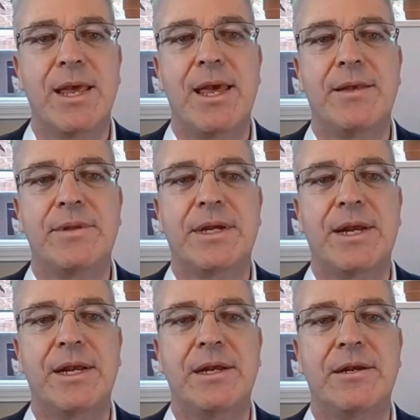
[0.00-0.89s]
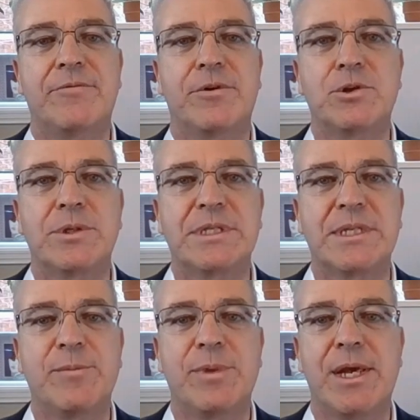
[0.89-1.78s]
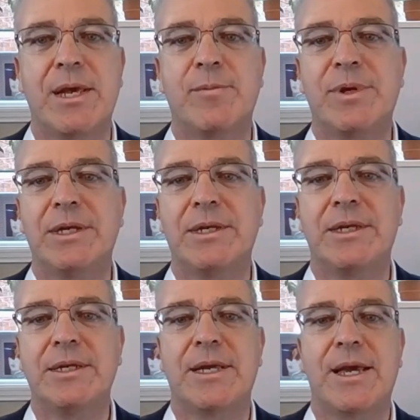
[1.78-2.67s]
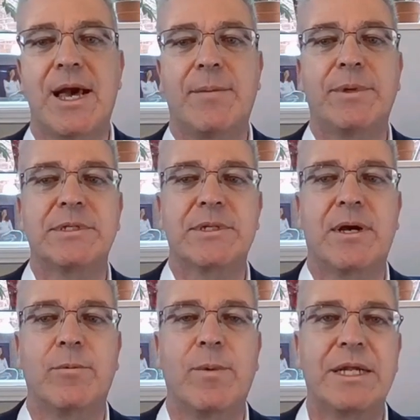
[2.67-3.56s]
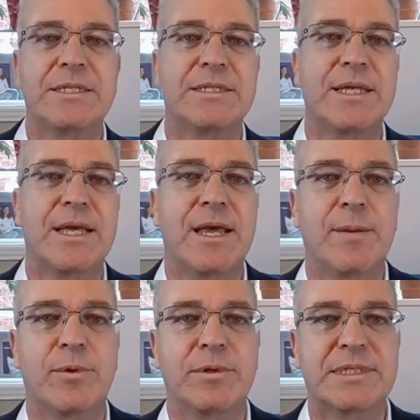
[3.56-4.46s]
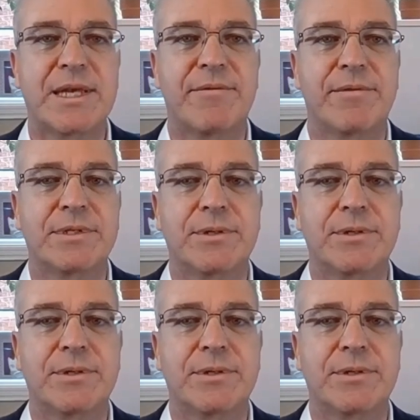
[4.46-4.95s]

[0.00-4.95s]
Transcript: And the Canadian Virtual CPA PD Day happens on Wednesday, April 7th.